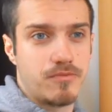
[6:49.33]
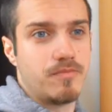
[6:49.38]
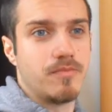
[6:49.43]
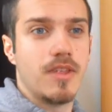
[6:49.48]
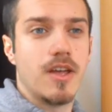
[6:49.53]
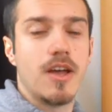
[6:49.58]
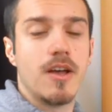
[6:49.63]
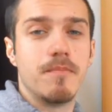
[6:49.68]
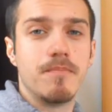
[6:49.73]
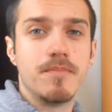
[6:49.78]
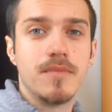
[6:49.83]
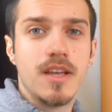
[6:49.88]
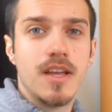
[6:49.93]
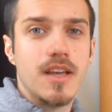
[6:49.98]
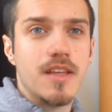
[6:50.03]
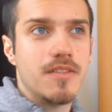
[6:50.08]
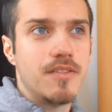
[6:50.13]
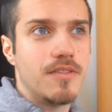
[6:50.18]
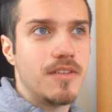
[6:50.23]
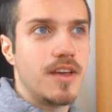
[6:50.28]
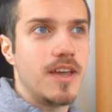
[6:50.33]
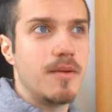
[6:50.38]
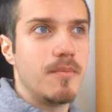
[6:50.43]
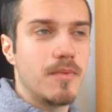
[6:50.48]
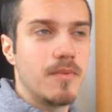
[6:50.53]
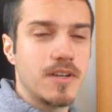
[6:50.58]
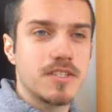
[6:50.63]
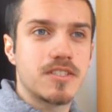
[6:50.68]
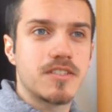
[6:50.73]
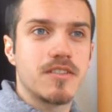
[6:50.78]
that they
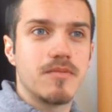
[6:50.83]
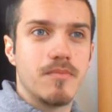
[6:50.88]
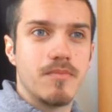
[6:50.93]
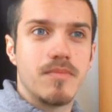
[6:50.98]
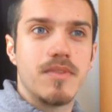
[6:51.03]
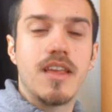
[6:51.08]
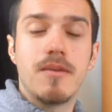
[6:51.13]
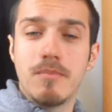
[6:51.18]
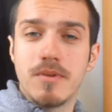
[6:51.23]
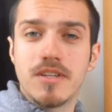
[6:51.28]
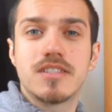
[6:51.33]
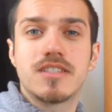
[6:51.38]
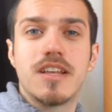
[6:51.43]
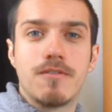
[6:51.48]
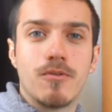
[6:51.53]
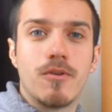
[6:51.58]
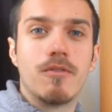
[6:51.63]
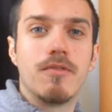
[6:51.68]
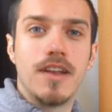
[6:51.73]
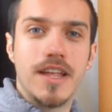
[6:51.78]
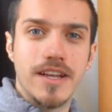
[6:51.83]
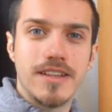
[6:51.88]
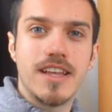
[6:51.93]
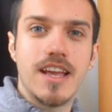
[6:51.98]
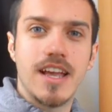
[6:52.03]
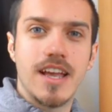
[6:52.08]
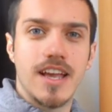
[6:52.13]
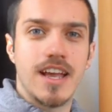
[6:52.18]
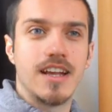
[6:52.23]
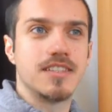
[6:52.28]
must therefore have laid their
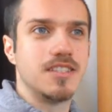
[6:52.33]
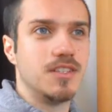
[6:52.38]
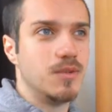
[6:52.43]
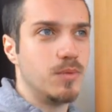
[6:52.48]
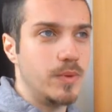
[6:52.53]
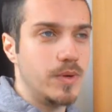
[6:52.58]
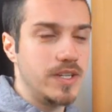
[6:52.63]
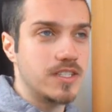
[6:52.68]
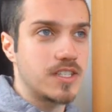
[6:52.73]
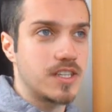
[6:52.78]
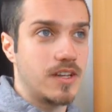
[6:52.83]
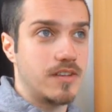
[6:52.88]
eggs in the winter.